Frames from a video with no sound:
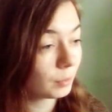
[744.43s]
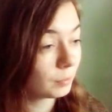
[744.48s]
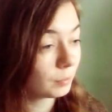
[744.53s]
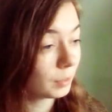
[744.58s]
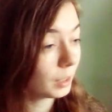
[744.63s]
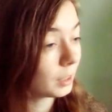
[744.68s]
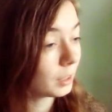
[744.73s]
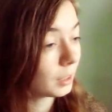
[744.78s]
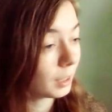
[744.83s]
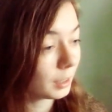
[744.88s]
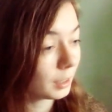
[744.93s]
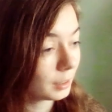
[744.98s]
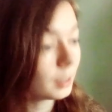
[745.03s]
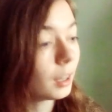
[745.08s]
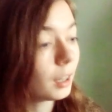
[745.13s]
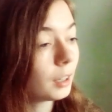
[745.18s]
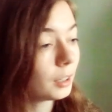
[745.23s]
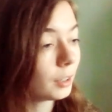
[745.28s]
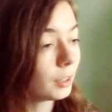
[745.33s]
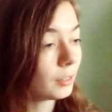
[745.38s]
But, like,
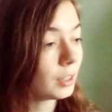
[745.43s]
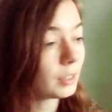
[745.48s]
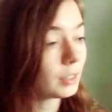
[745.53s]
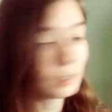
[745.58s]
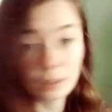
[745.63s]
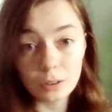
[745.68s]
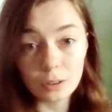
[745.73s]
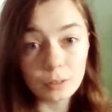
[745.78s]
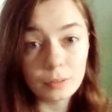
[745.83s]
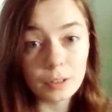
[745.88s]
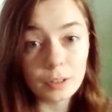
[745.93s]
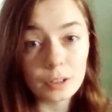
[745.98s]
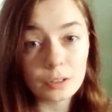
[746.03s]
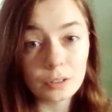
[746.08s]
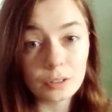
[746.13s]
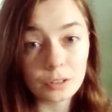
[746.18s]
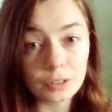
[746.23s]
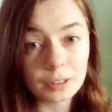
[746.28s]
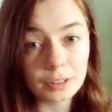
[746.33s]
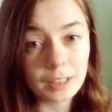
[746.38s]
I know there's a lot of
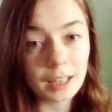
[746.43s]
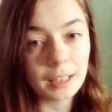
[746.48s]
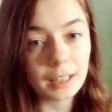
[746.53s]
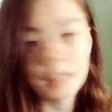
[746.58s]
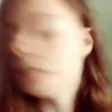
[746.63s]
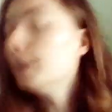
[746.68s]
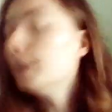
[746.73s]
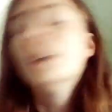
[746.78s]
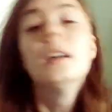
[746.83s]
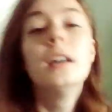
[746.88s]
versions on telly.